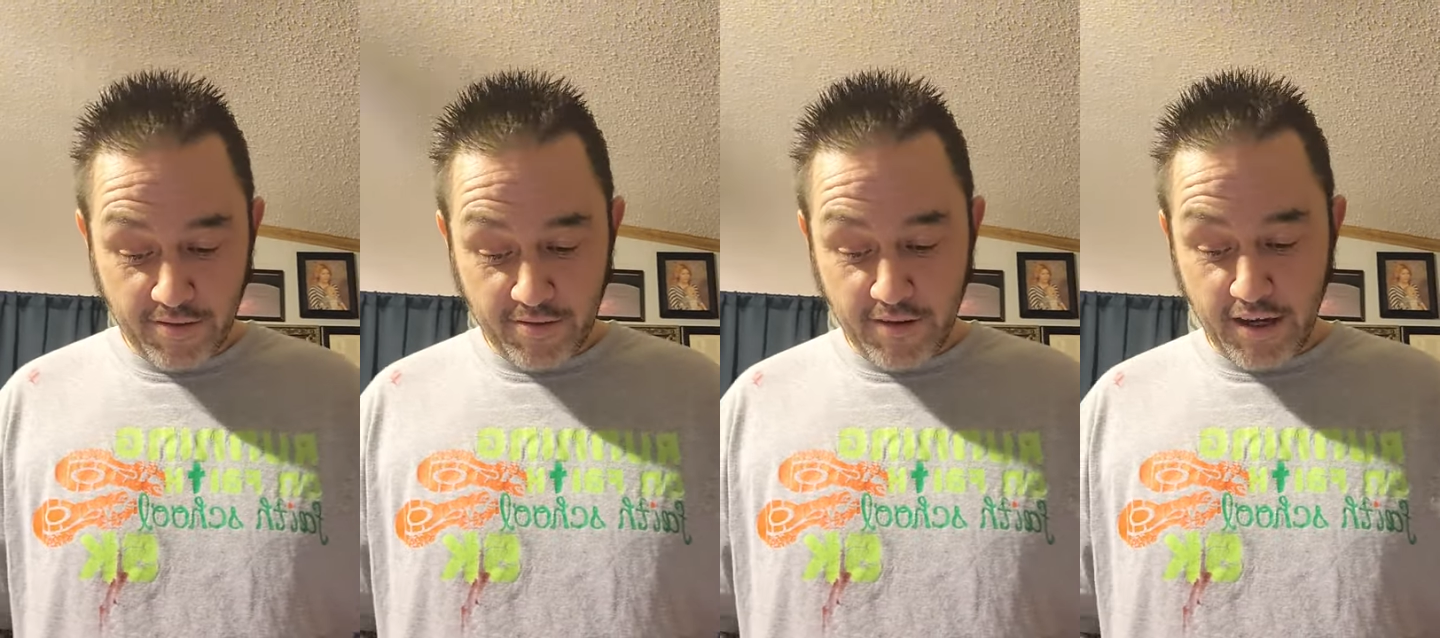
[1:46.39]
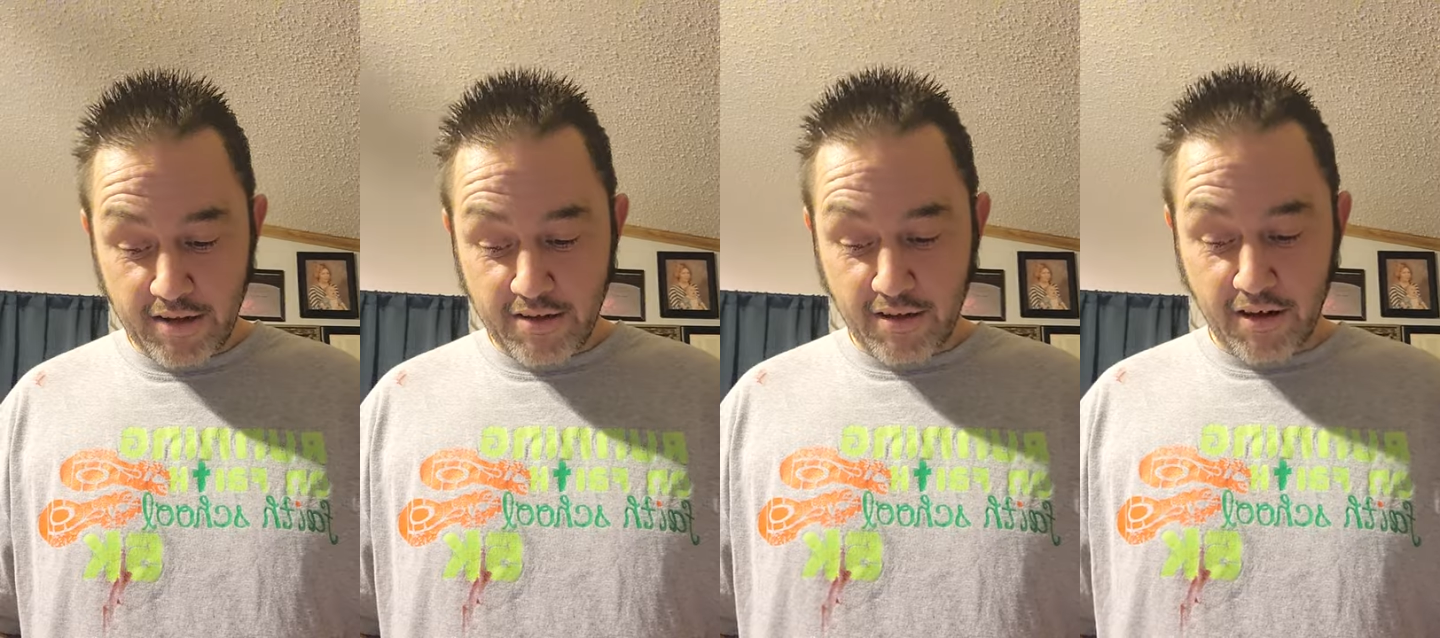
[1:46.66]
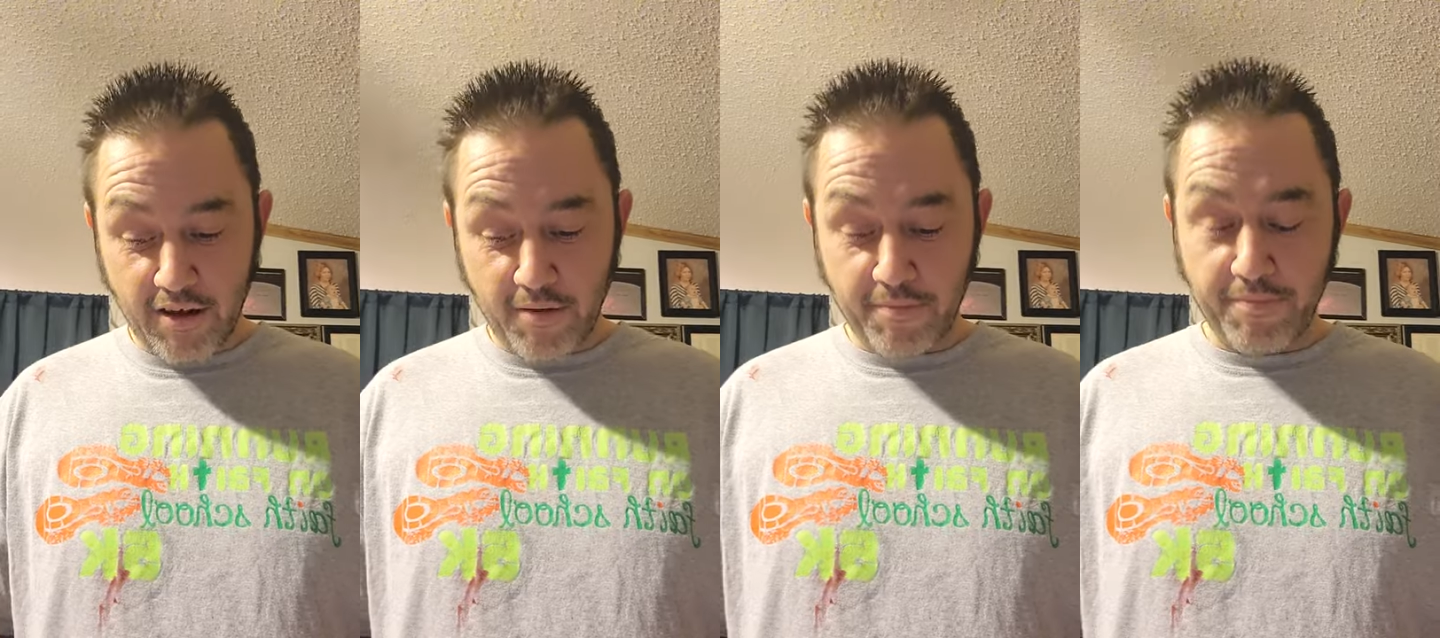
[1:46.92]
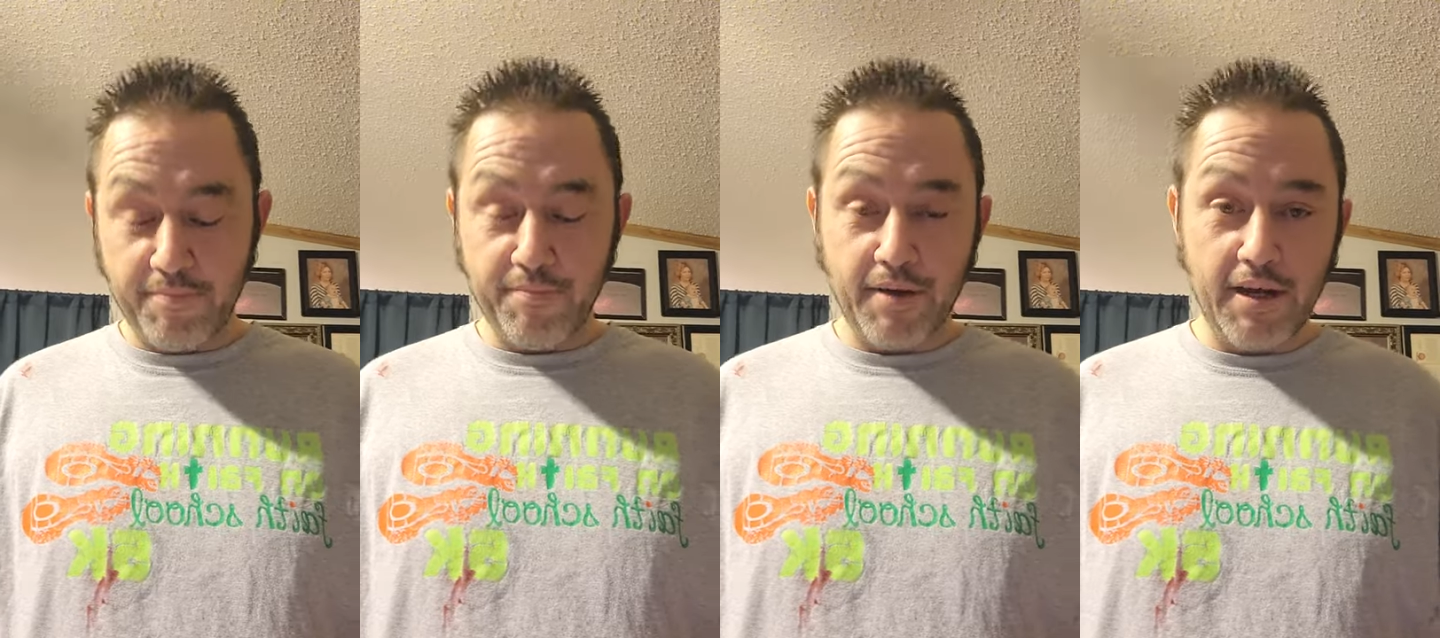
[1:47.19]
that uh,
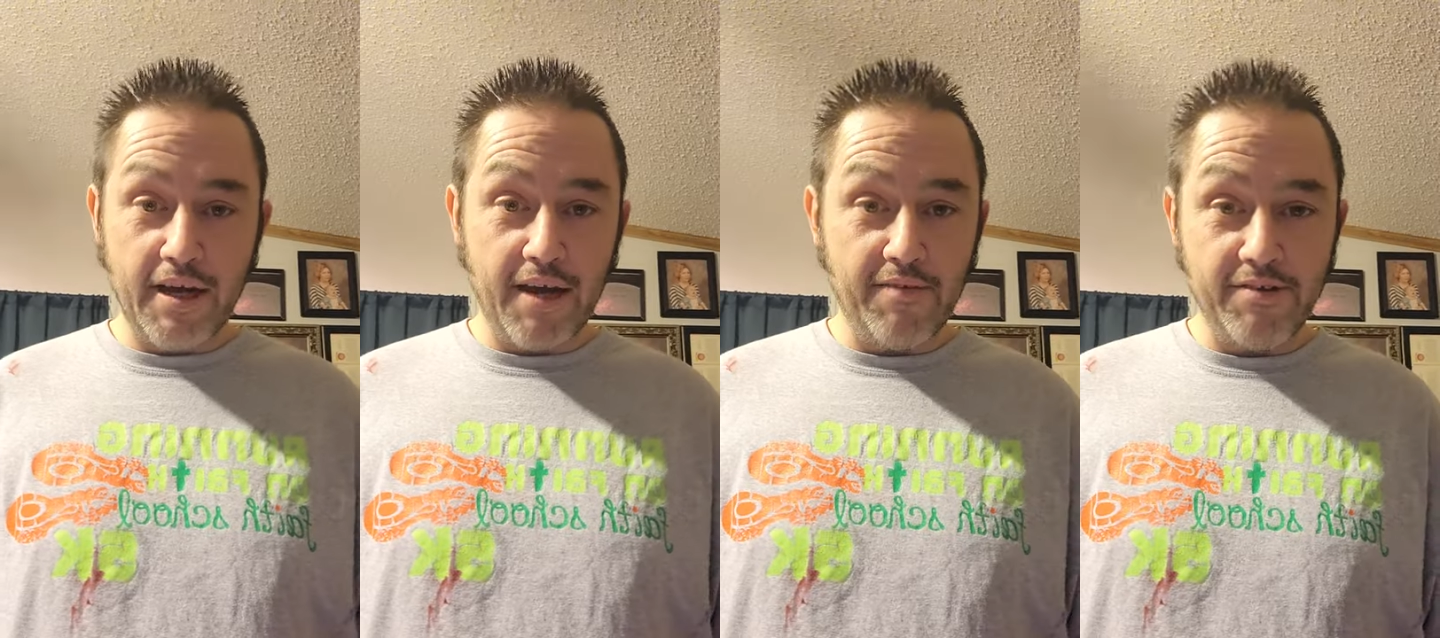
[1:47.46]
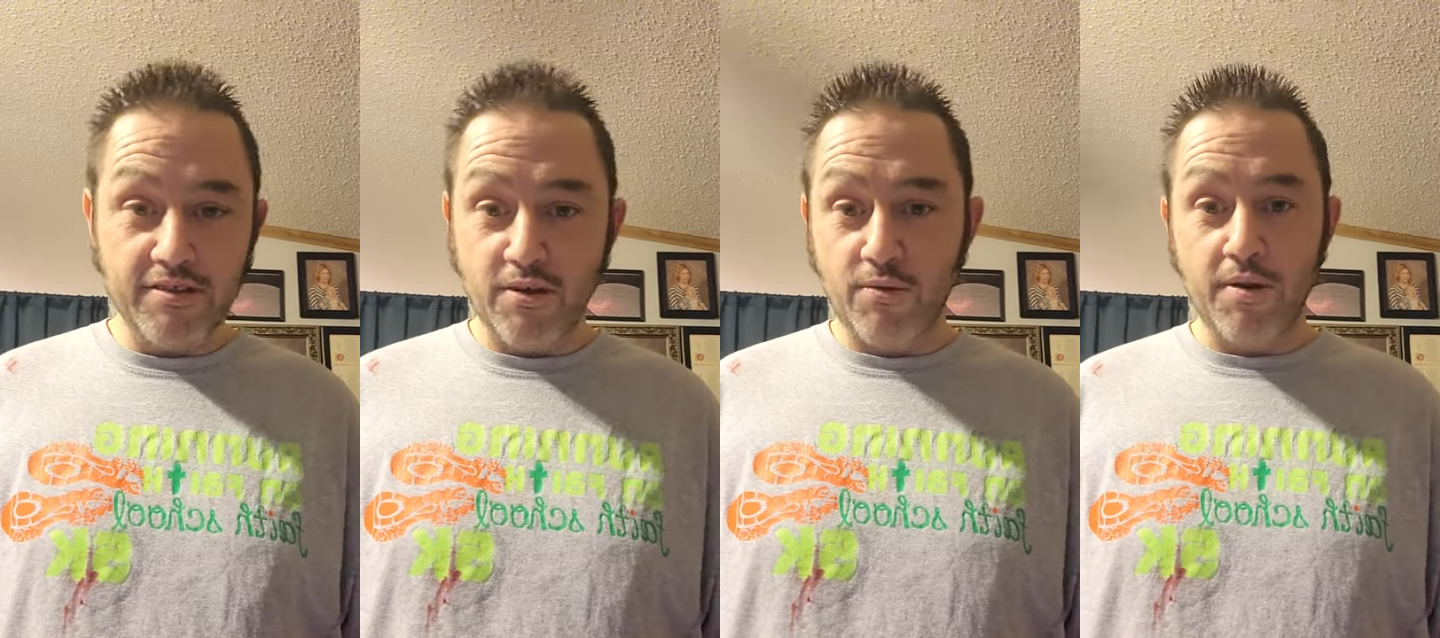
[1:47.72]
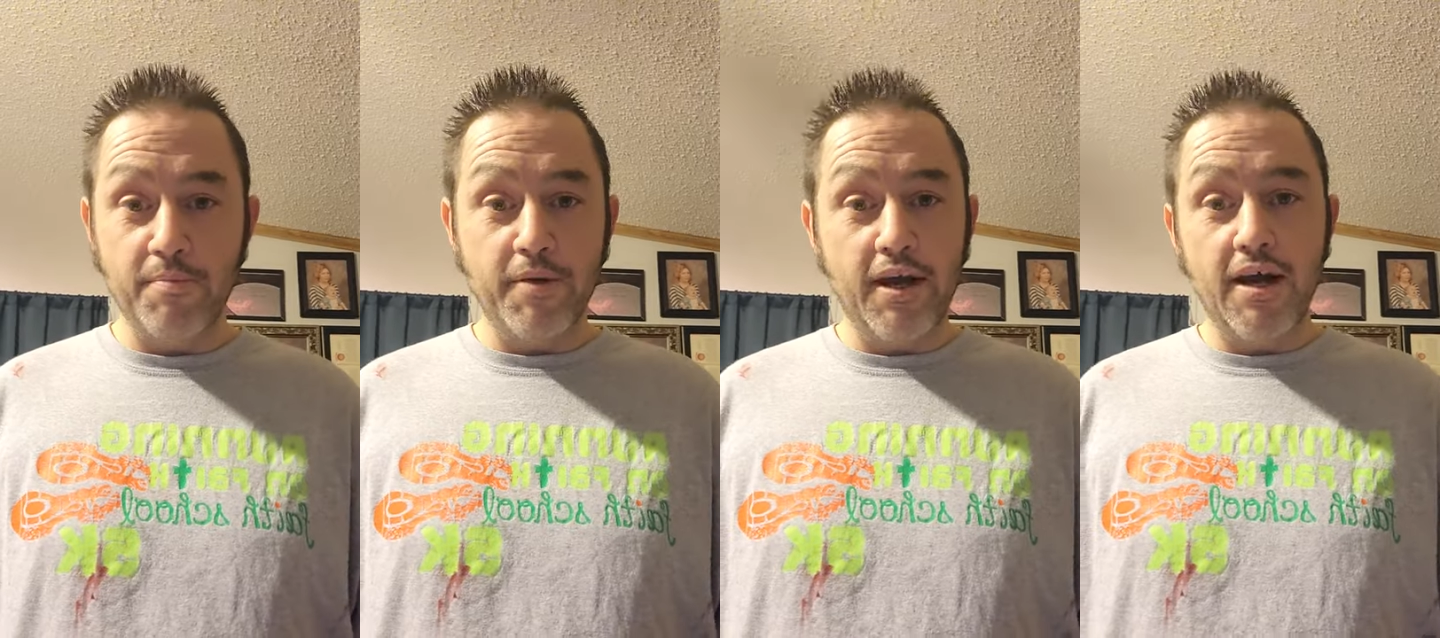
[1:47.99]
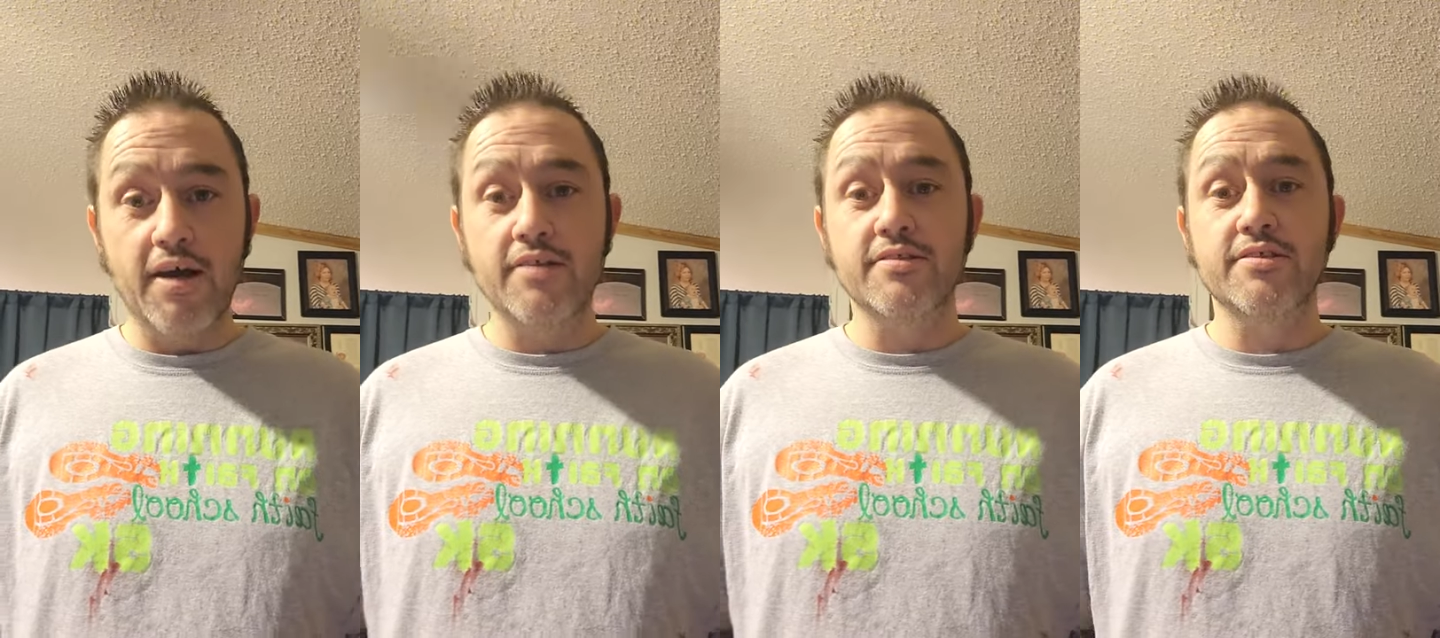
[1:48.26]
he gave his only
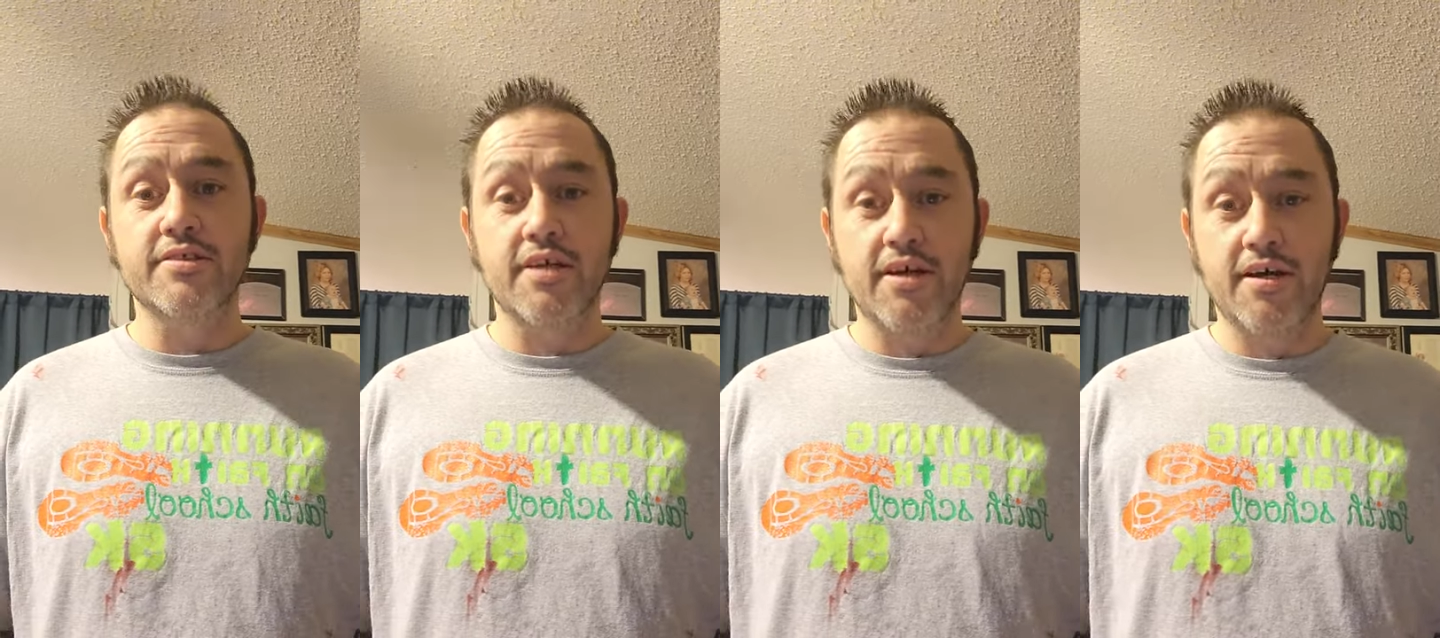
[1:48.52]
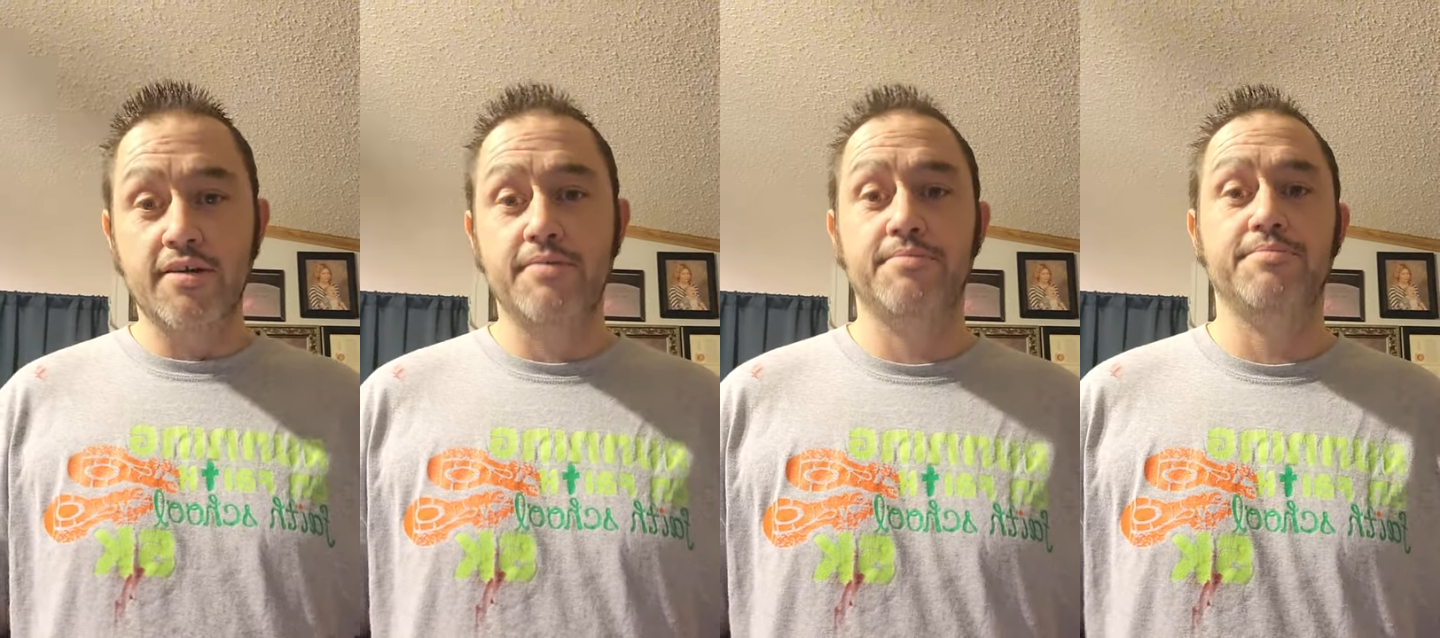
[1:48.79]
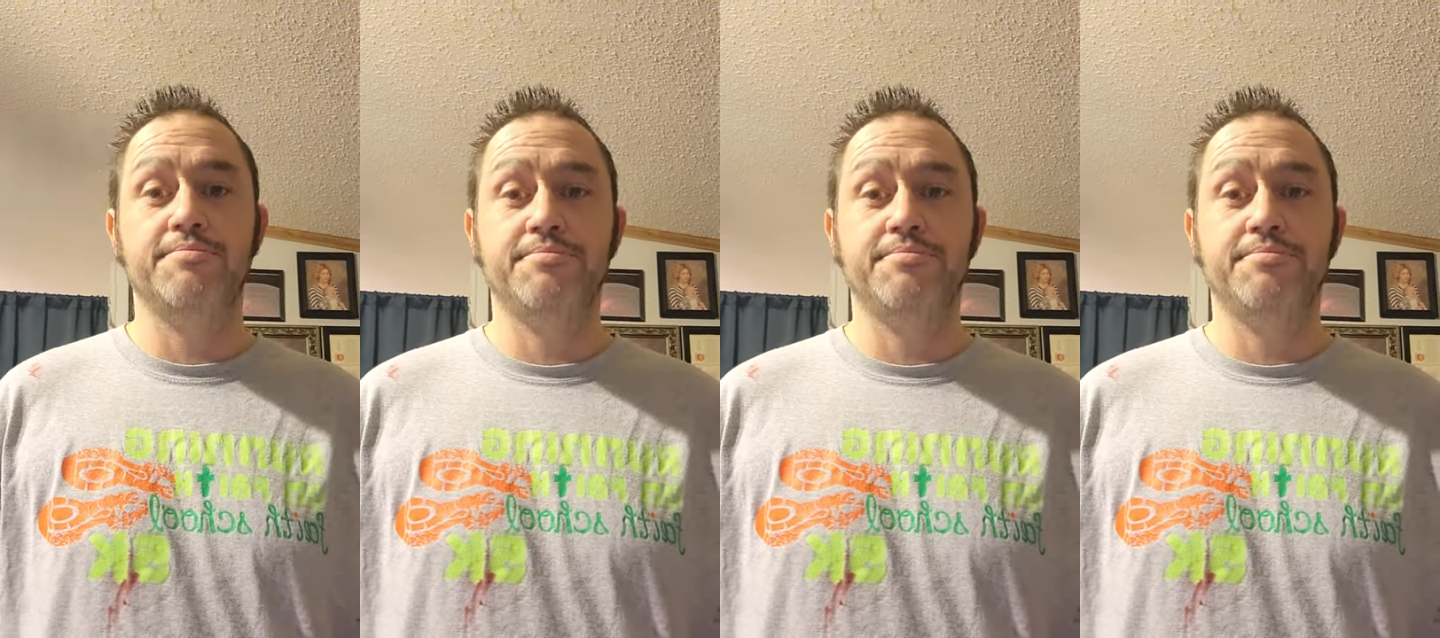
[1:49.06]
begotten son